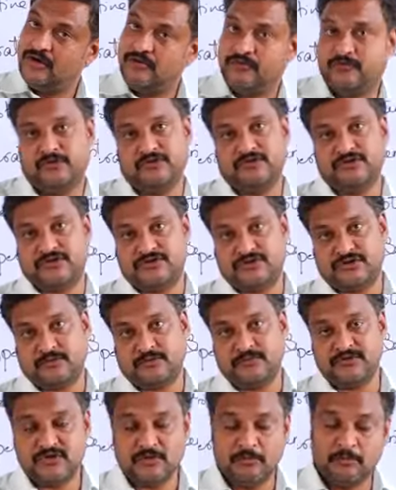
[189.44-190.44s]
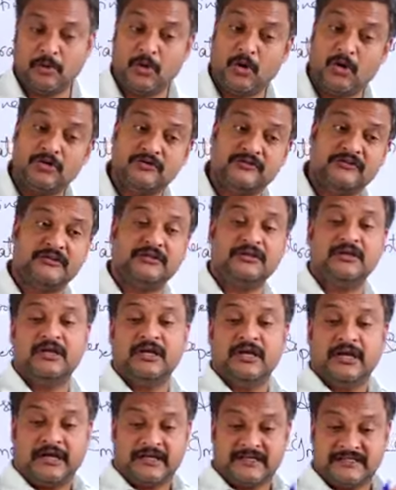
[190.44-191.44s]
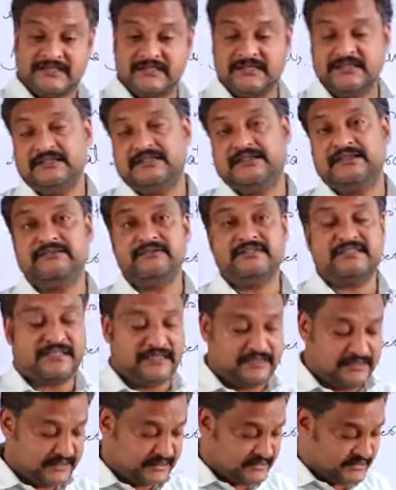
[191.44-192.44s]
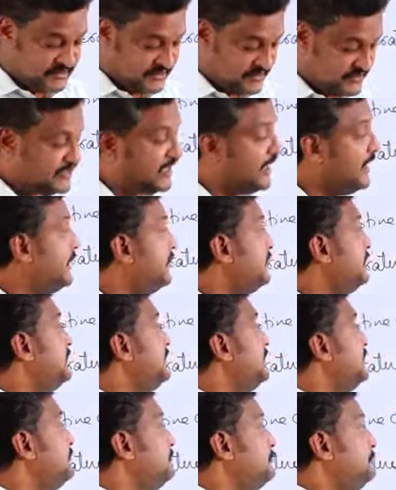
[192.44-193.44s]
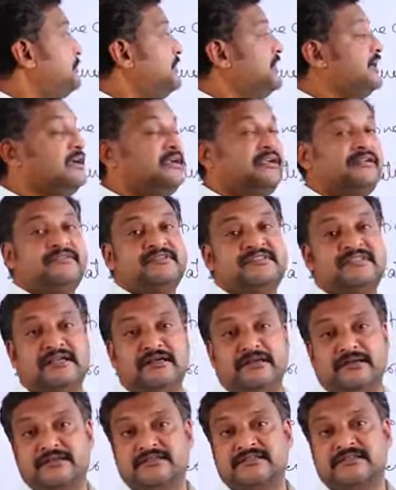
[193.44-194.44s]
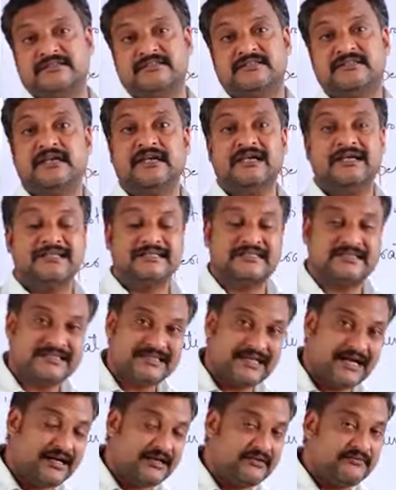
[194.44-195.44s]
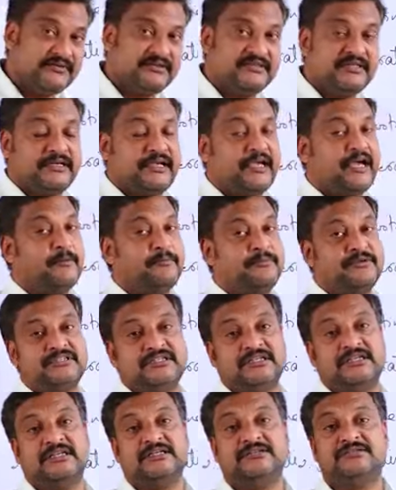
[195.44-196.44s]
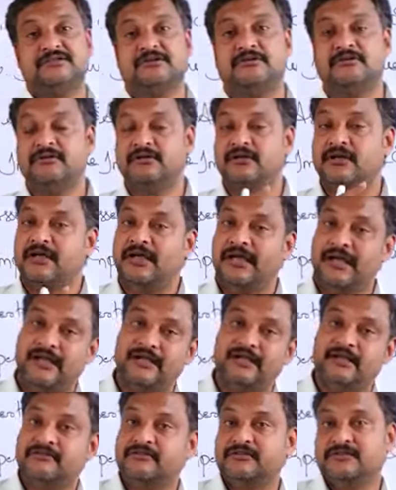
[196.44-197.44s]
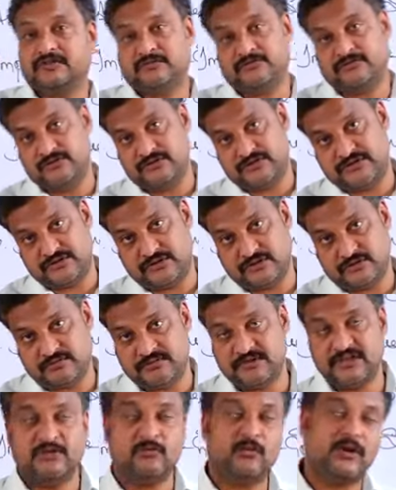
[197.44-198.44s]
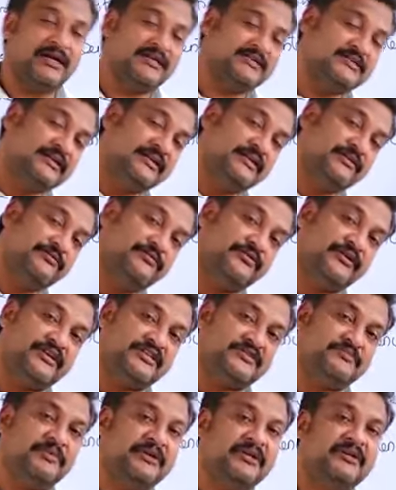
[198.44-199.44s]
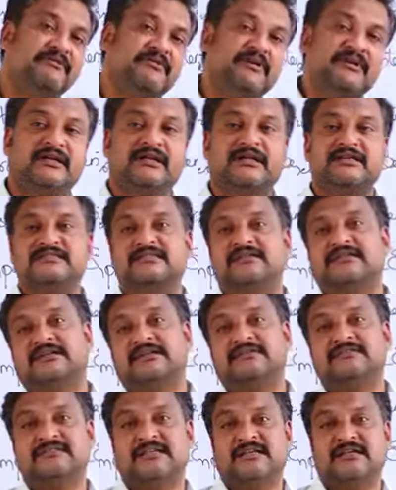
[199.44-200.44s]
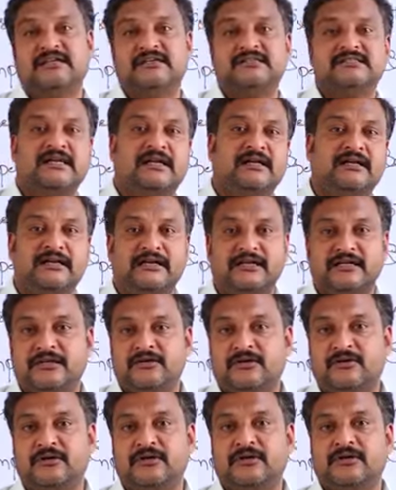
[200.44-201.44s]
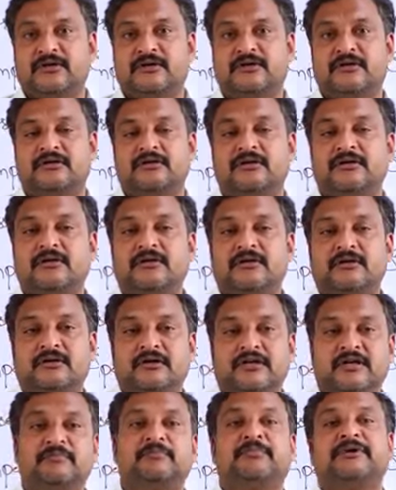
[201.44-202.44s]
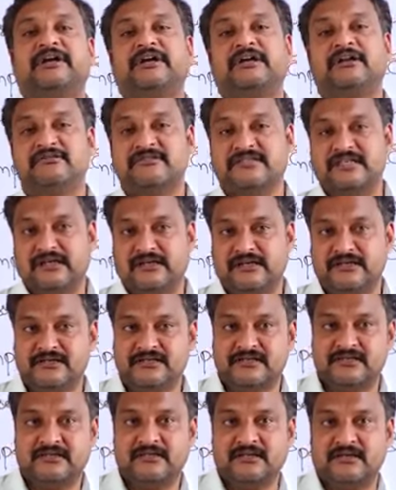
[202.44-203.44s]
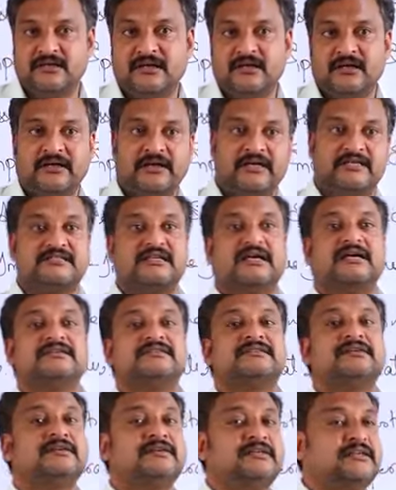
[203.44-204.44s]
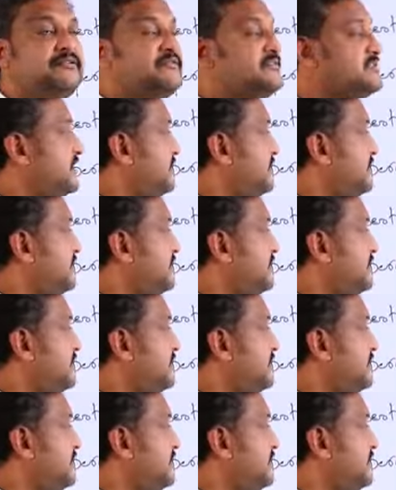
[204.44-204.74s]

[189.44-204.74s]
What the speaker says: full stop. So both assertive sentences and imperative sentences start with a capital letter, end with a full stop. Then what is the difference between an assertive sentence and an imperative sentence? Yes, assertive